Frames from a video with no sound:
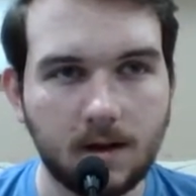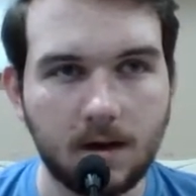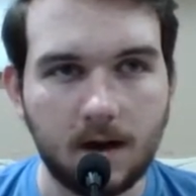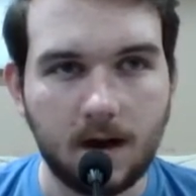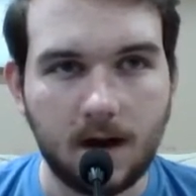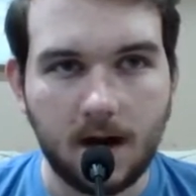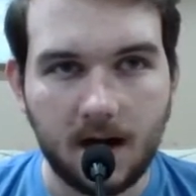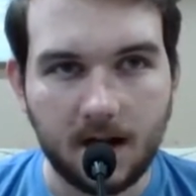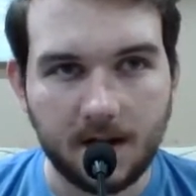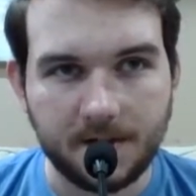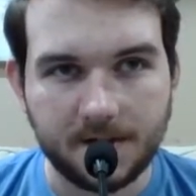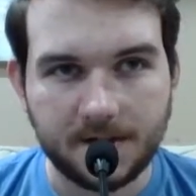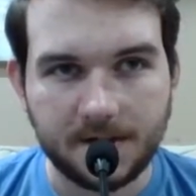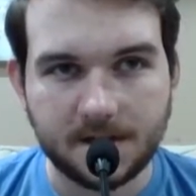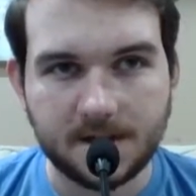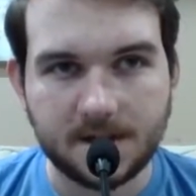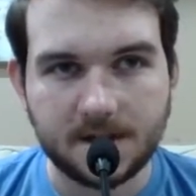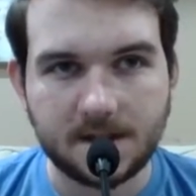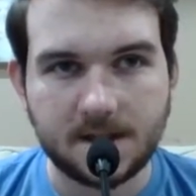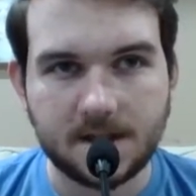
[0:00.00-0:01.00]
The
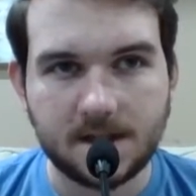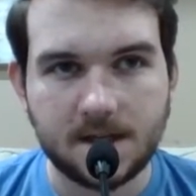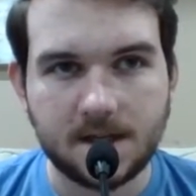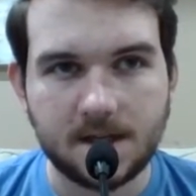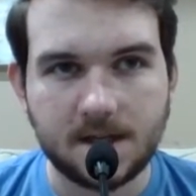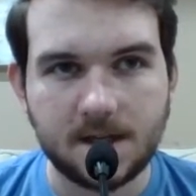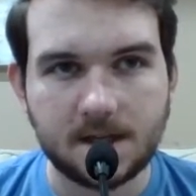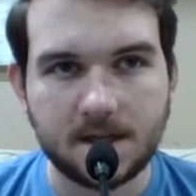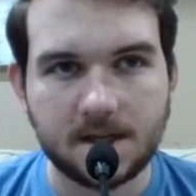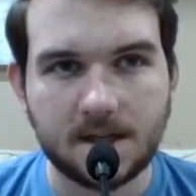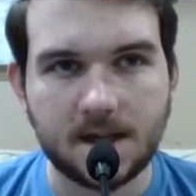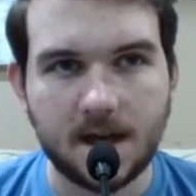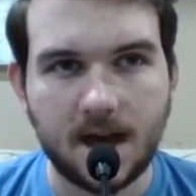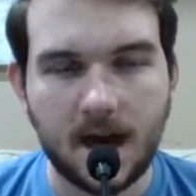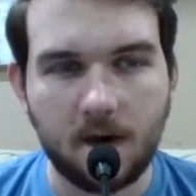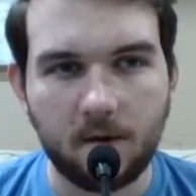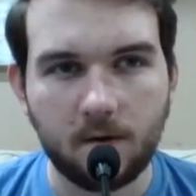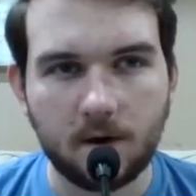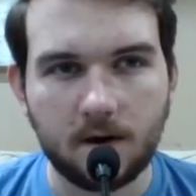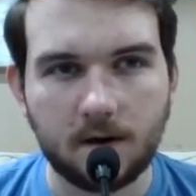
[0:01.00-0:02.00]
Sea
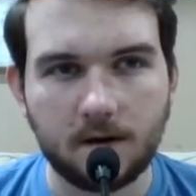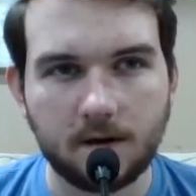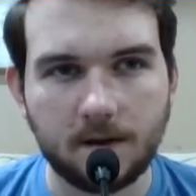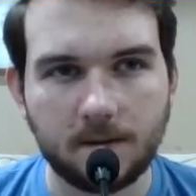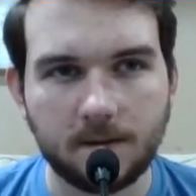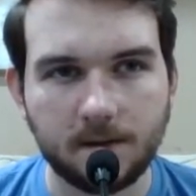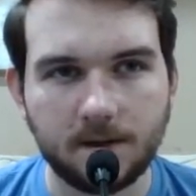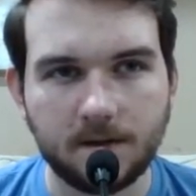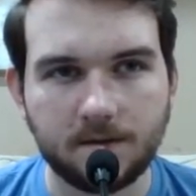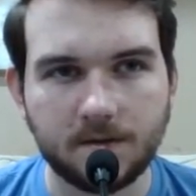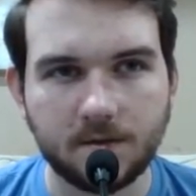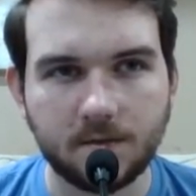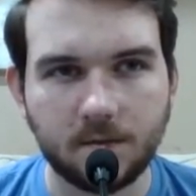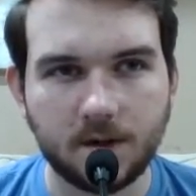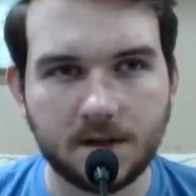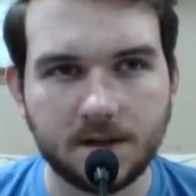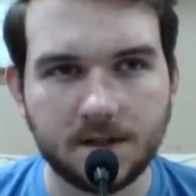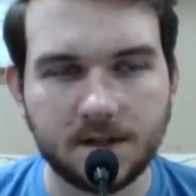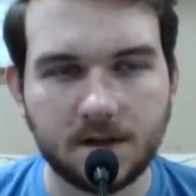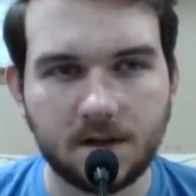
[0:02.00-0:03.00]
Tower, I believe is what
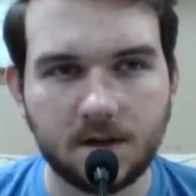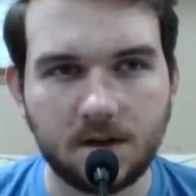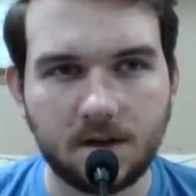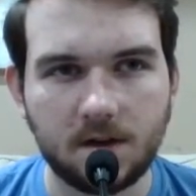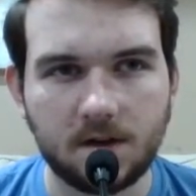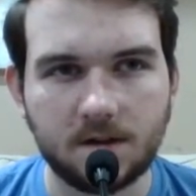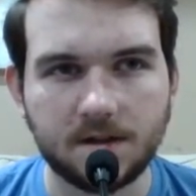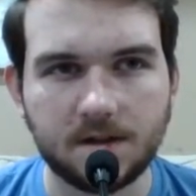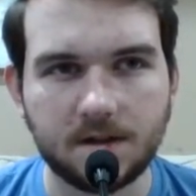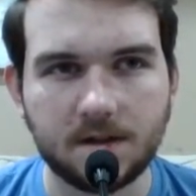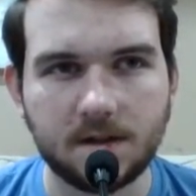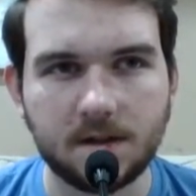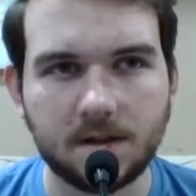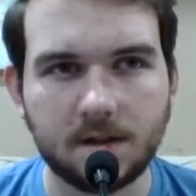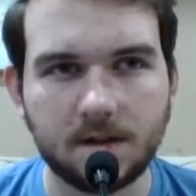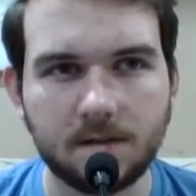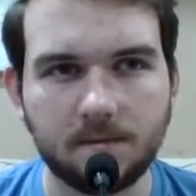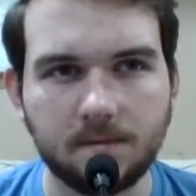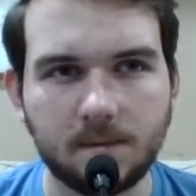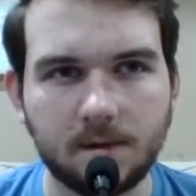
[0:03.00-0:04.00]
it's called.
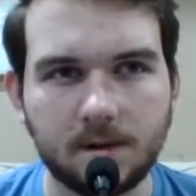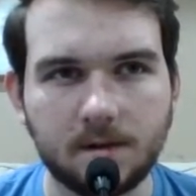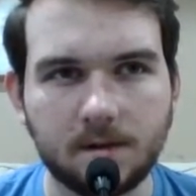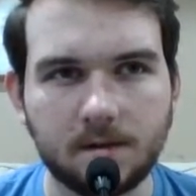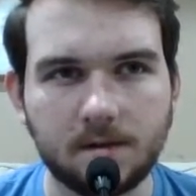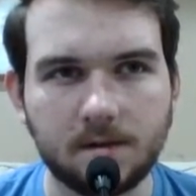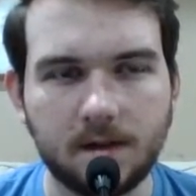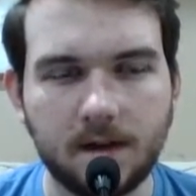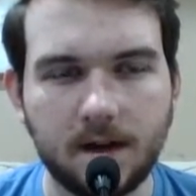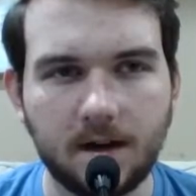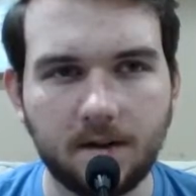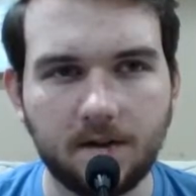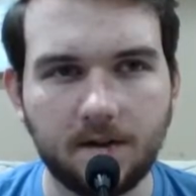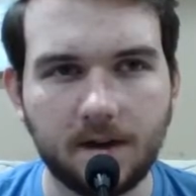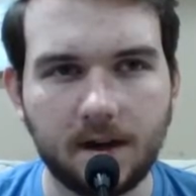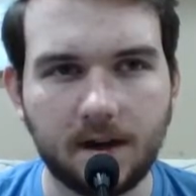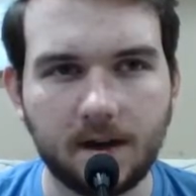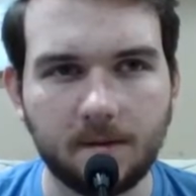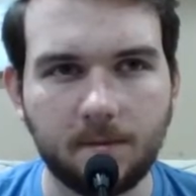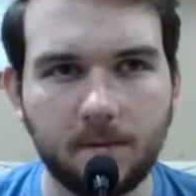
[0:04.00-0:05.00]
I don't
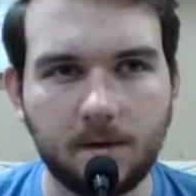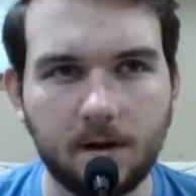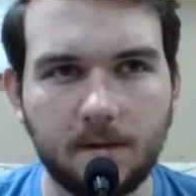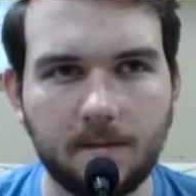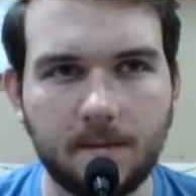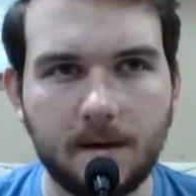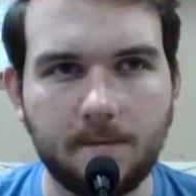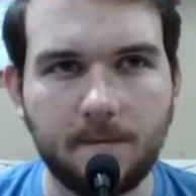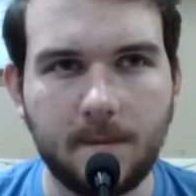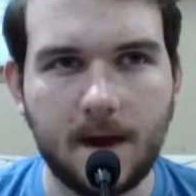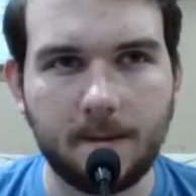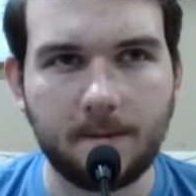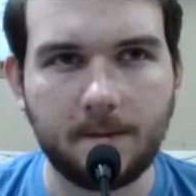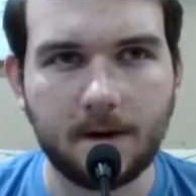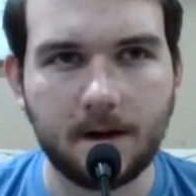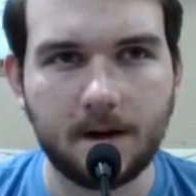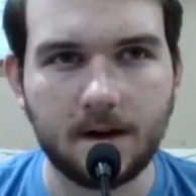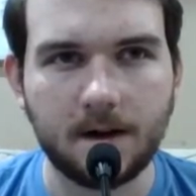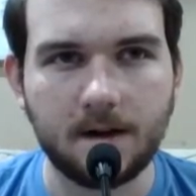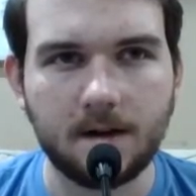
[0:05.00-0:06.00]
think I can pull up my map
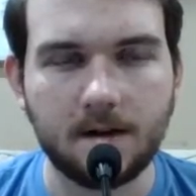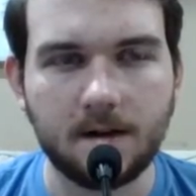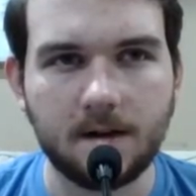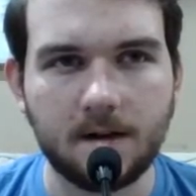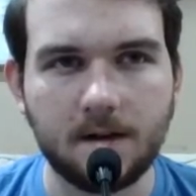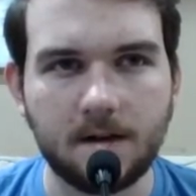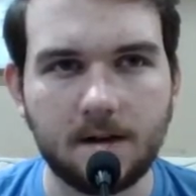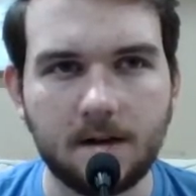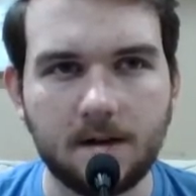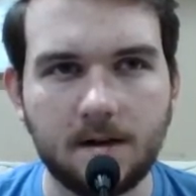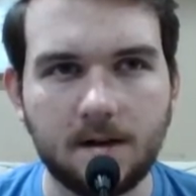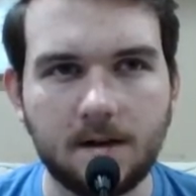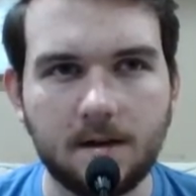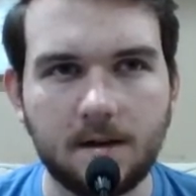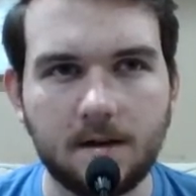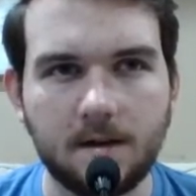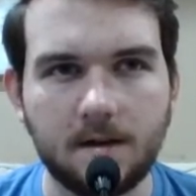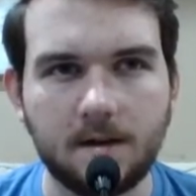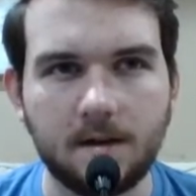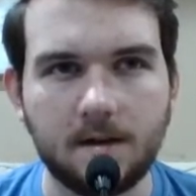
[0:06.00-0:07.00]
here.
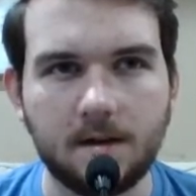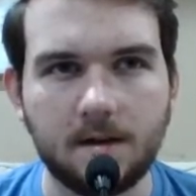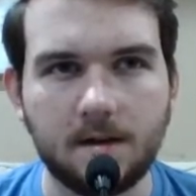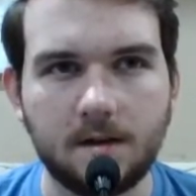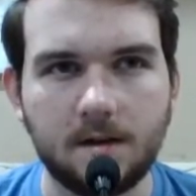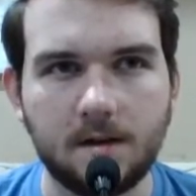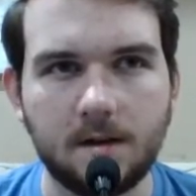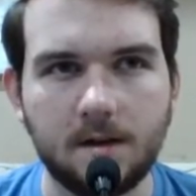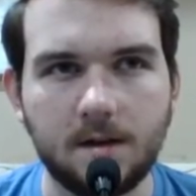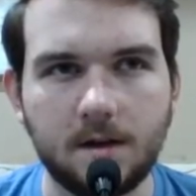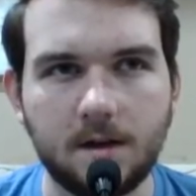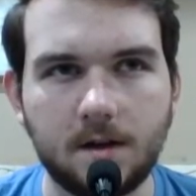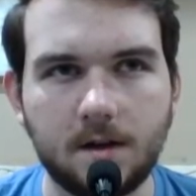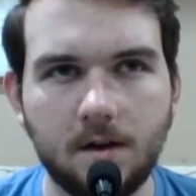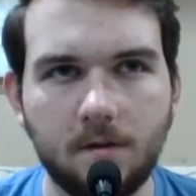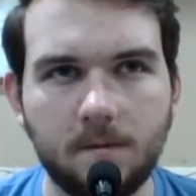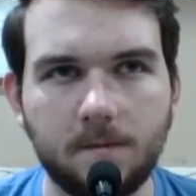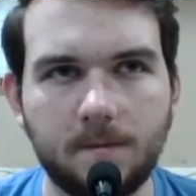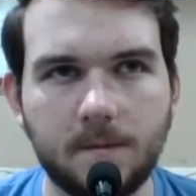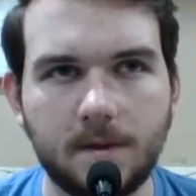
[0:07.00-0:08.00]

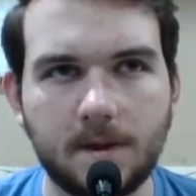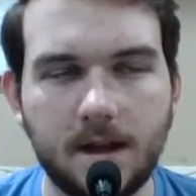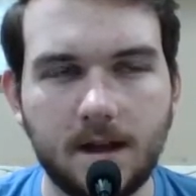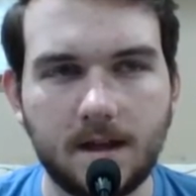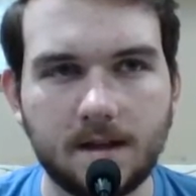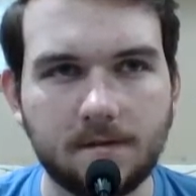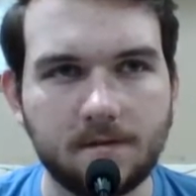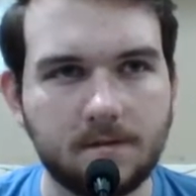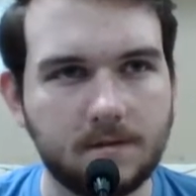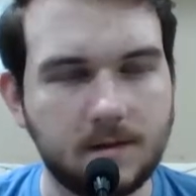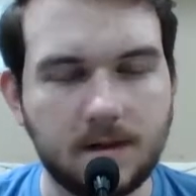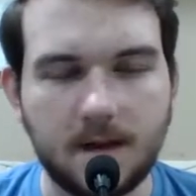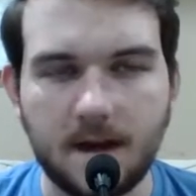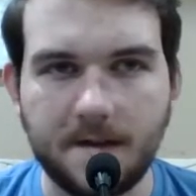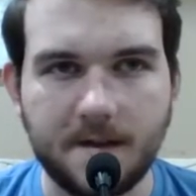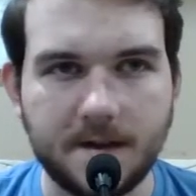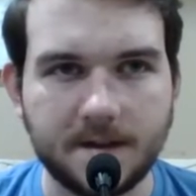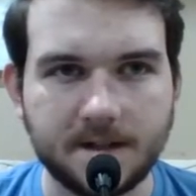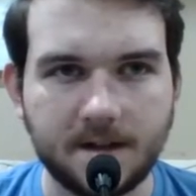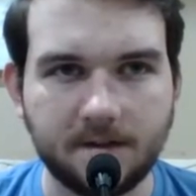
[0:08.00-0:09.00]
Nope. Yeah,
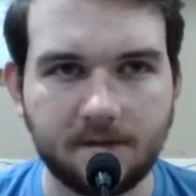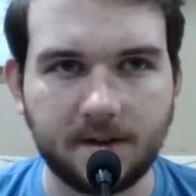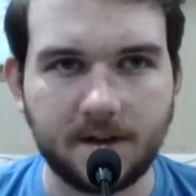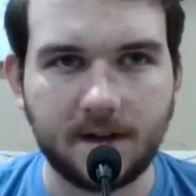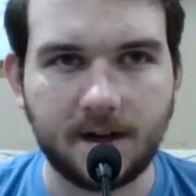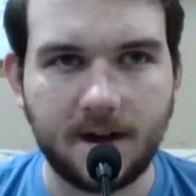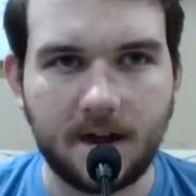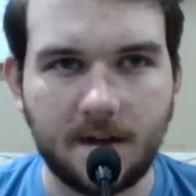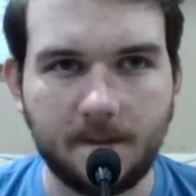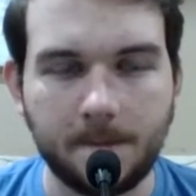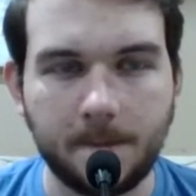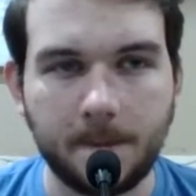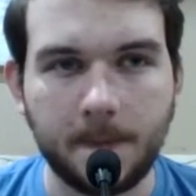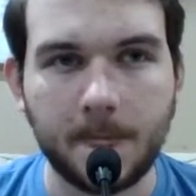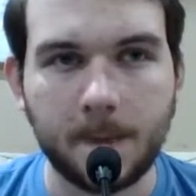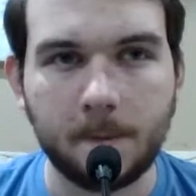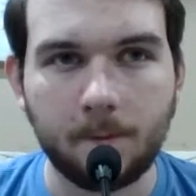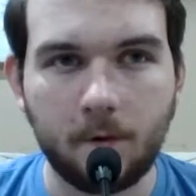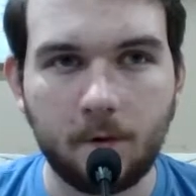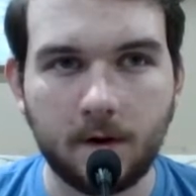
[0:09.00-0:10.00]
that's definitely not it.
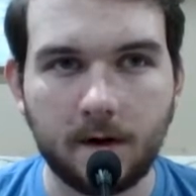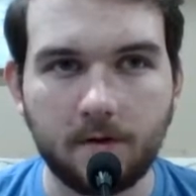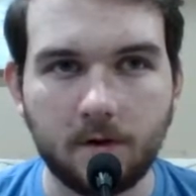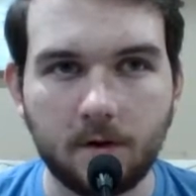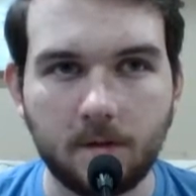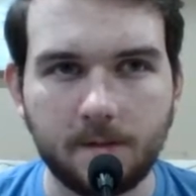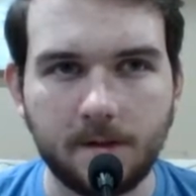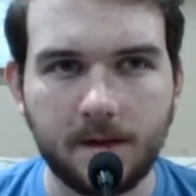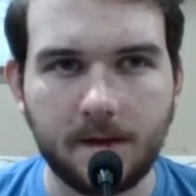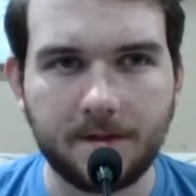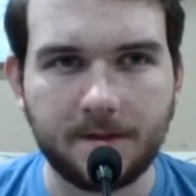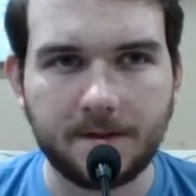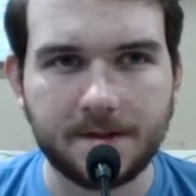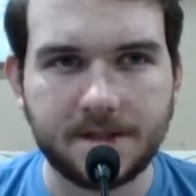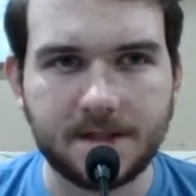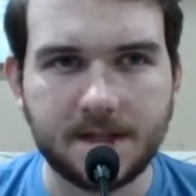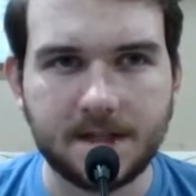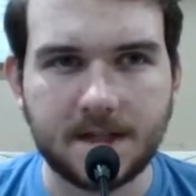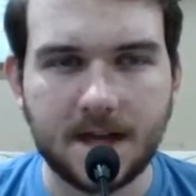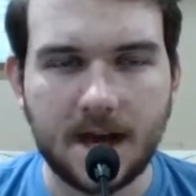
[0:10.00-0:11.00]
But whatever, the
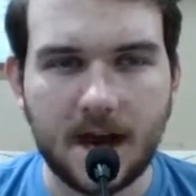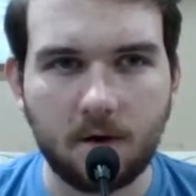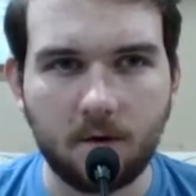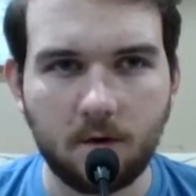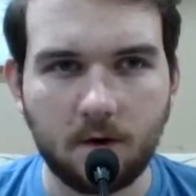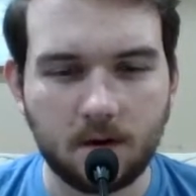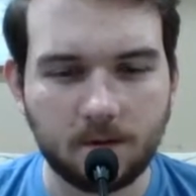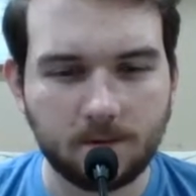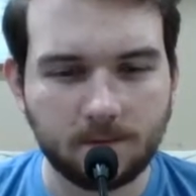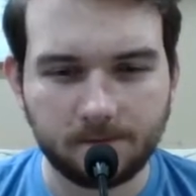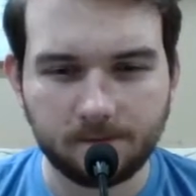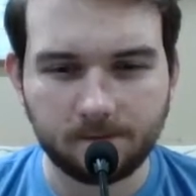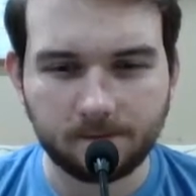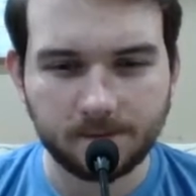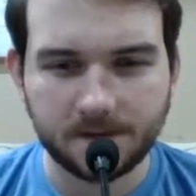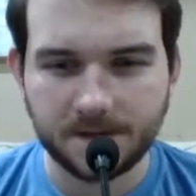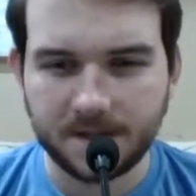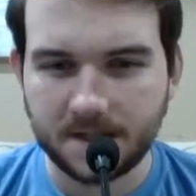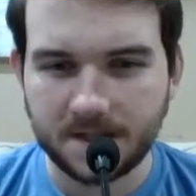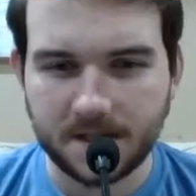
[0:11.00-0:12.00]
Sea Tower
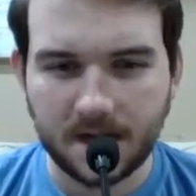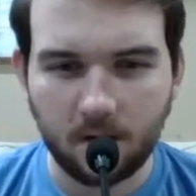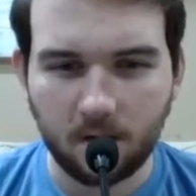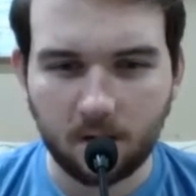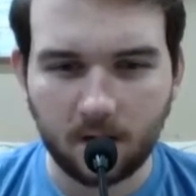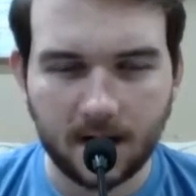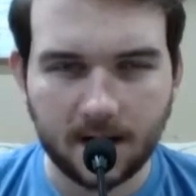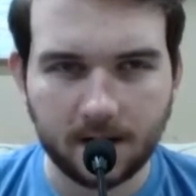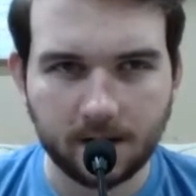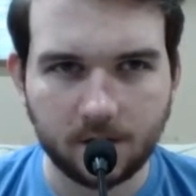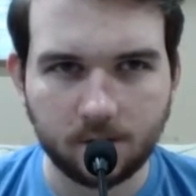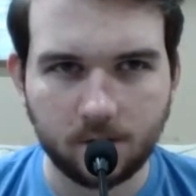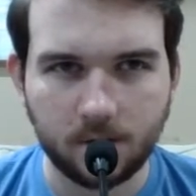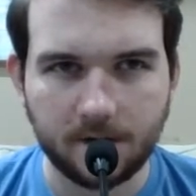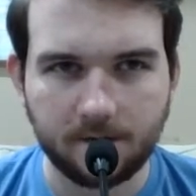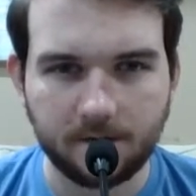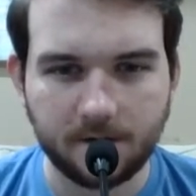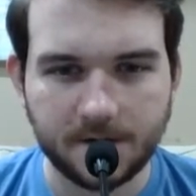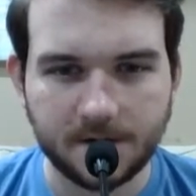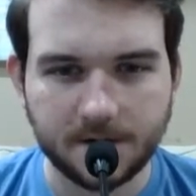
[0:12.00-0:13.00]
Island,
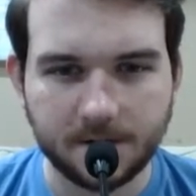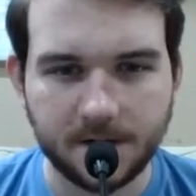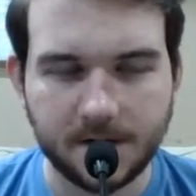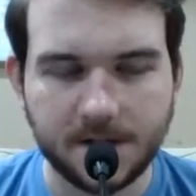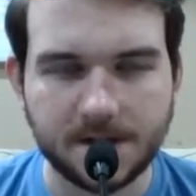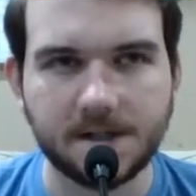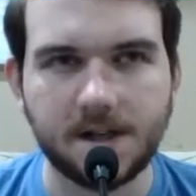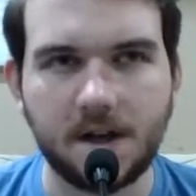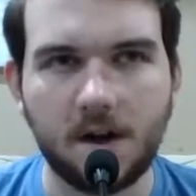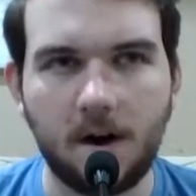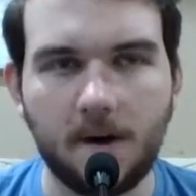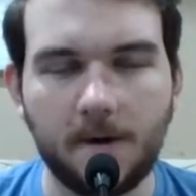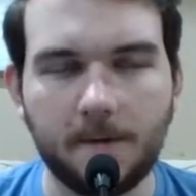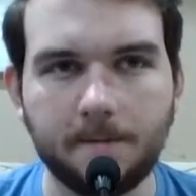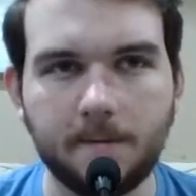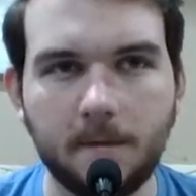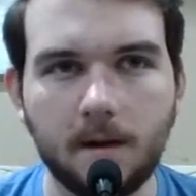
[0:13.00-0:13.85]
whatever this place is called.